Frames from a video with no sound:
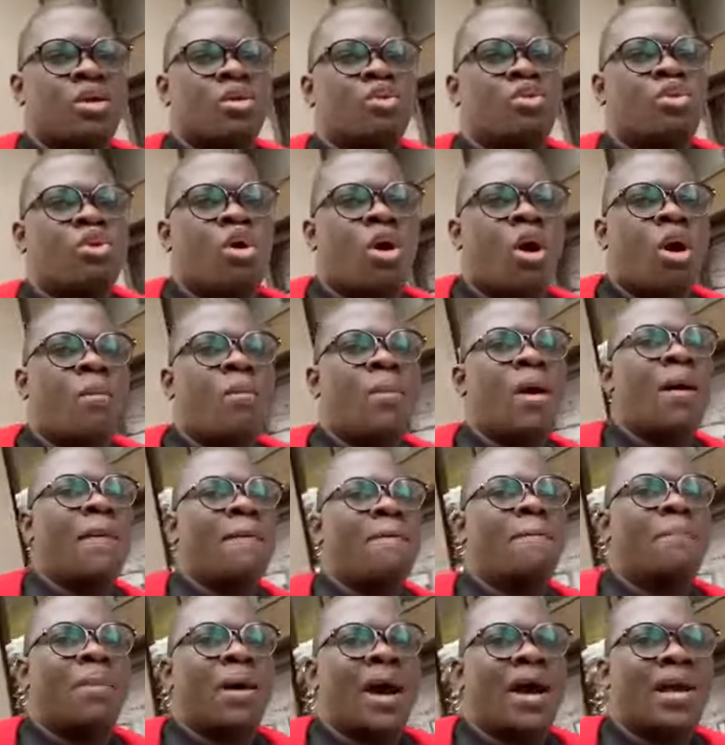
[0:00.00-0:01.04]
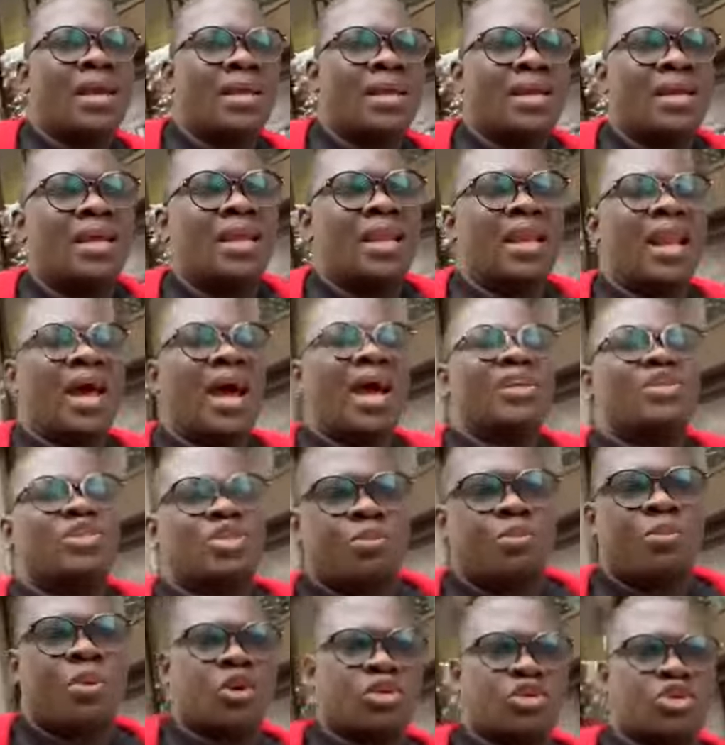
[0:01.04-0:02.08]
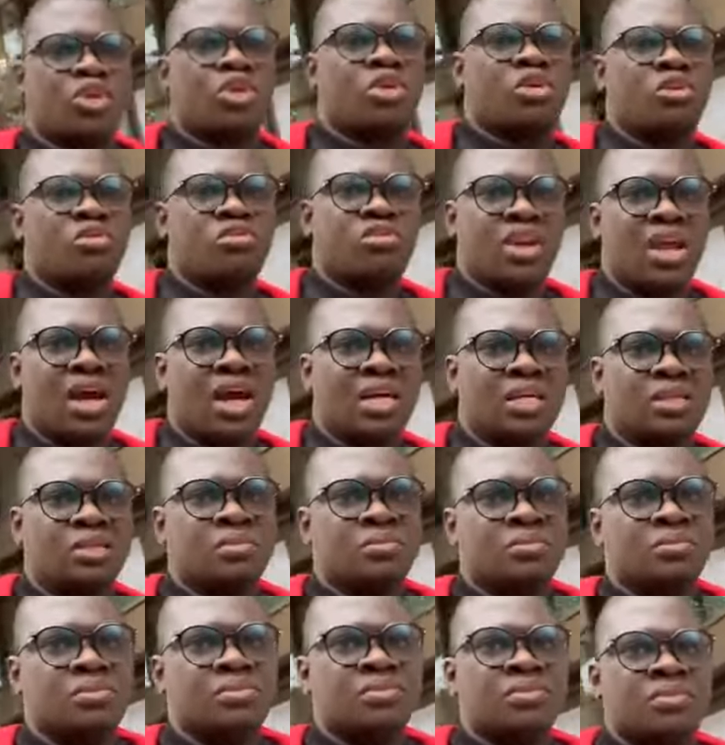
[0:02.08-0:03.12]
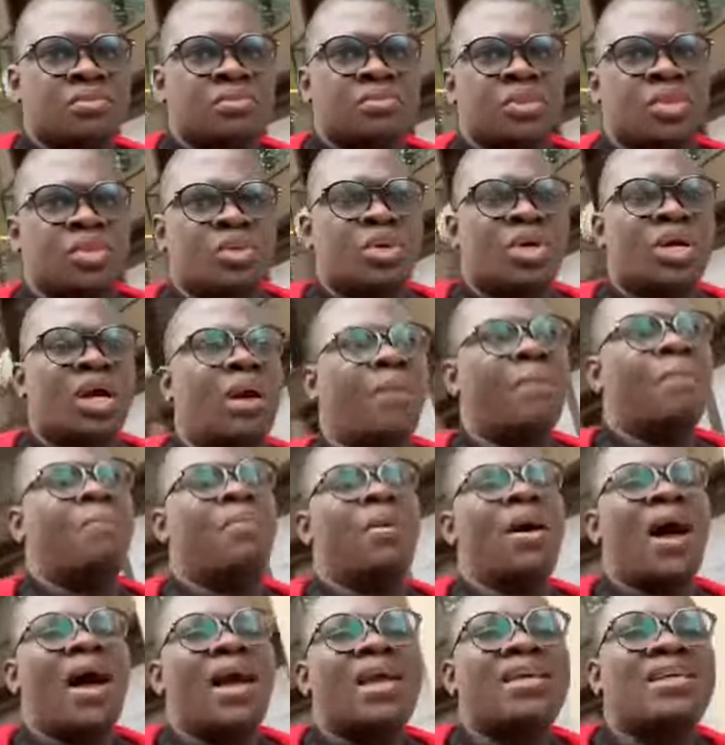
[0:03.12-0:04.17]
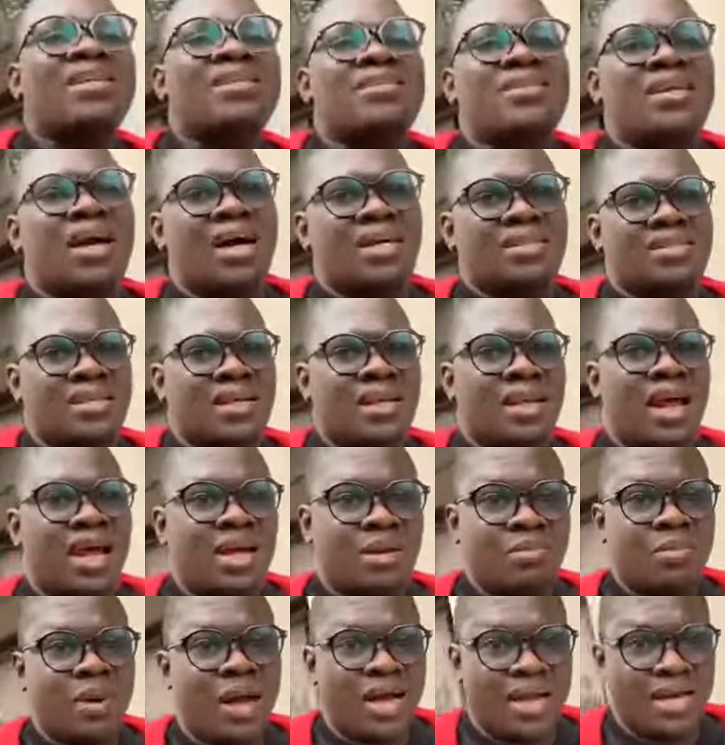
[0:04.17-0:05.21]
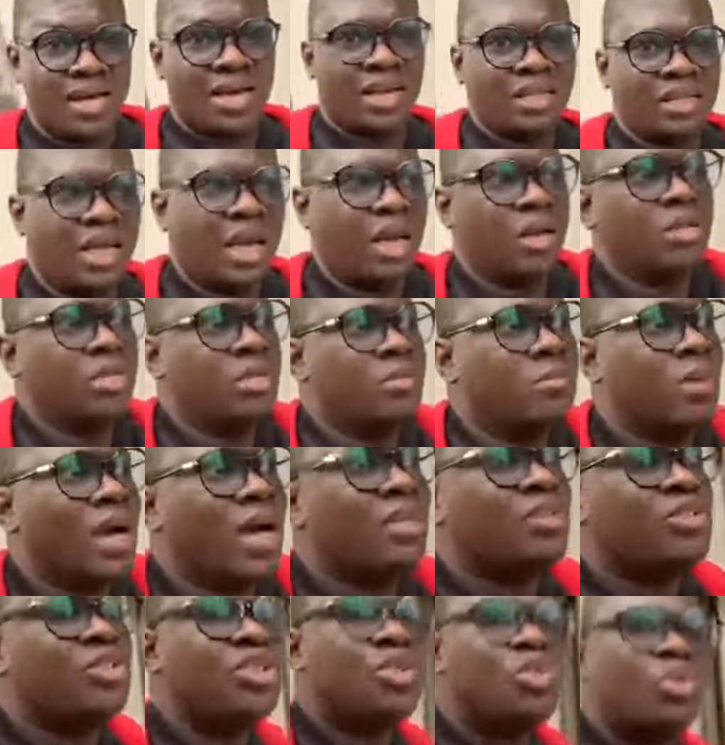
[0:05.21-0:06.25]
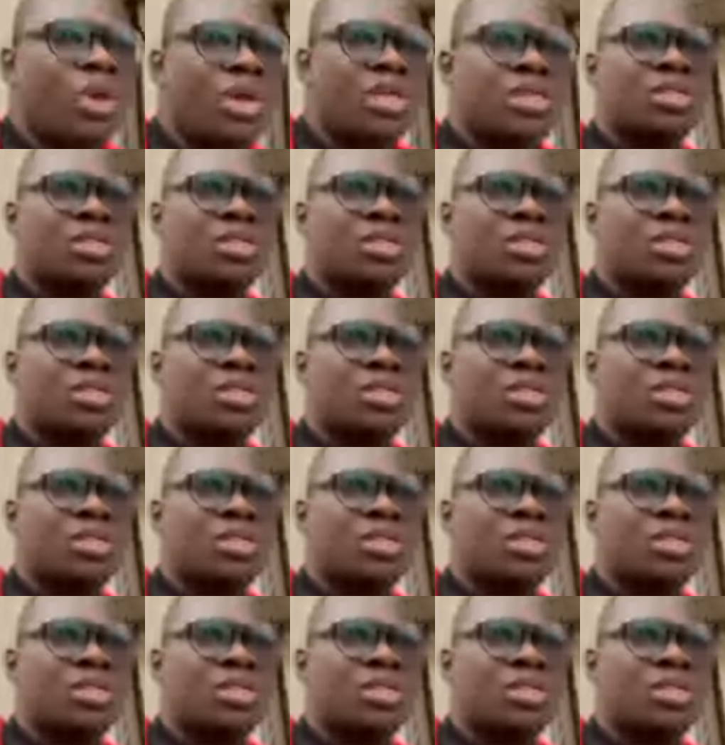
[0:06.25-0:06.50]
come and buy a large portion of land. You can buy it as a land banker. Now imagine when they